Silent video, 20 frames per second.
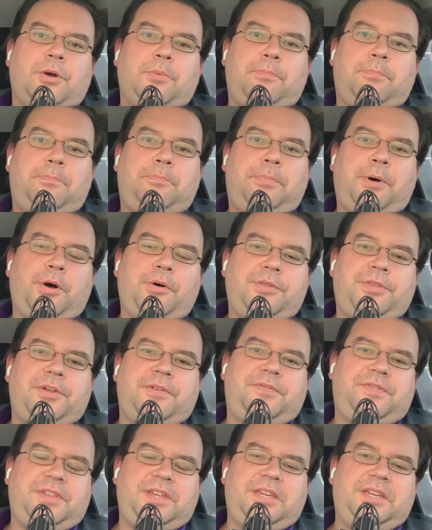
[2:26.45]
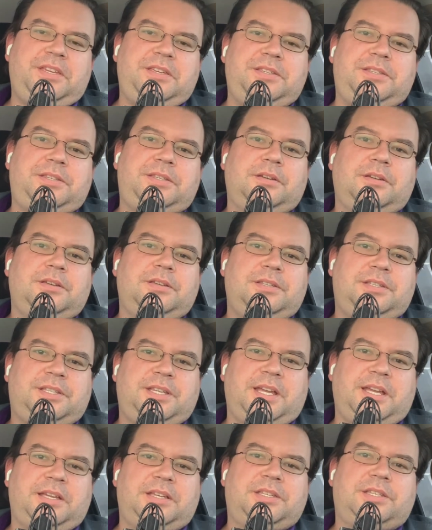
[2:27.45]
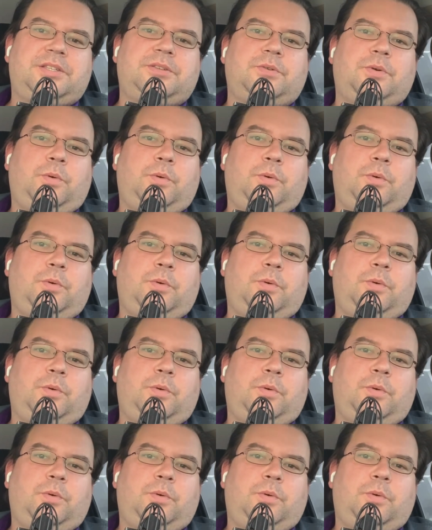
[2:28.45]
both of these sinks